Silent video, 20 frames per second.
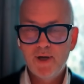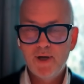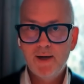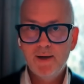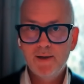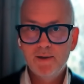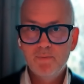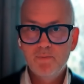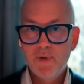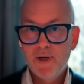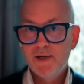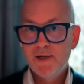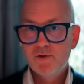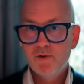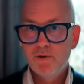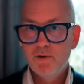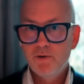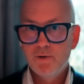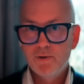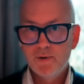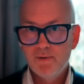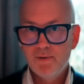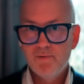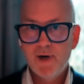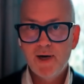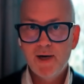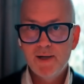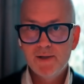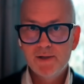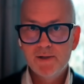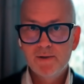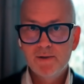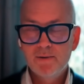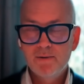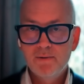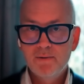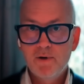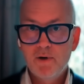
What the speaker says: that based on your device,